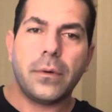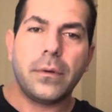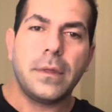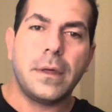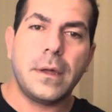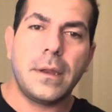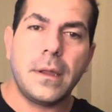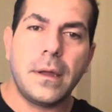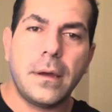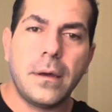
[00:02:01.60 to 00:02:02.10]

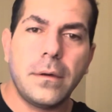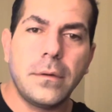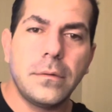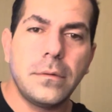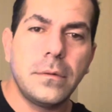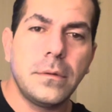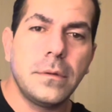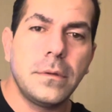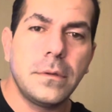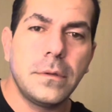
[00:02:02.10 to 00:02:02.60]
that out,
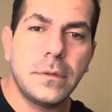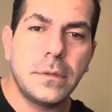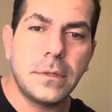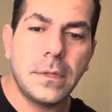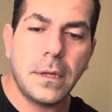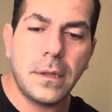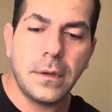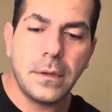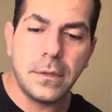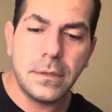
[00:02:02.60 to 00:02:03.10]

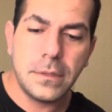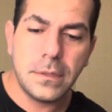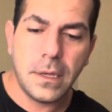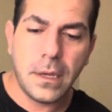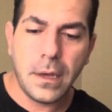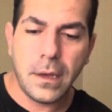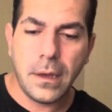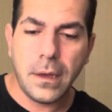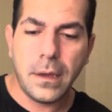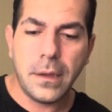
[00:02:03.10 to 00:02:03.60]
set it
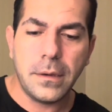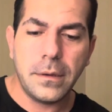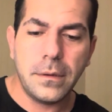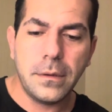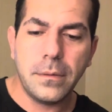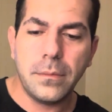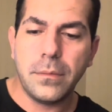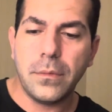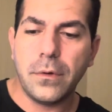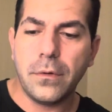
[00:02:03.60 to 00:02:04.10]
aside,
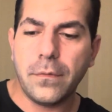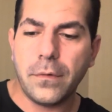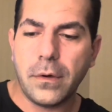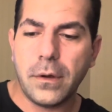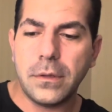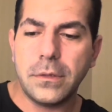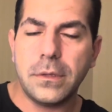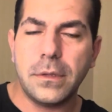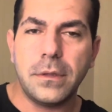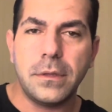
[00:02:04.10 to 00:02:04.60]
move
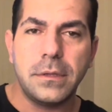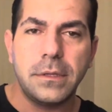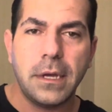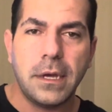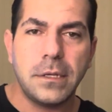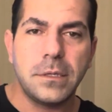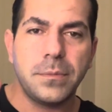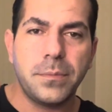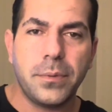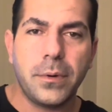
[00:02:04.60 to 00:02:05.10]
on to the
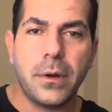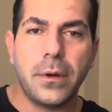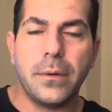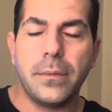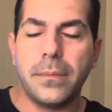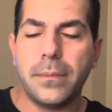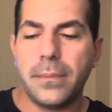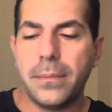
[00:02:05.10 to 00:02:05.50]
test probe.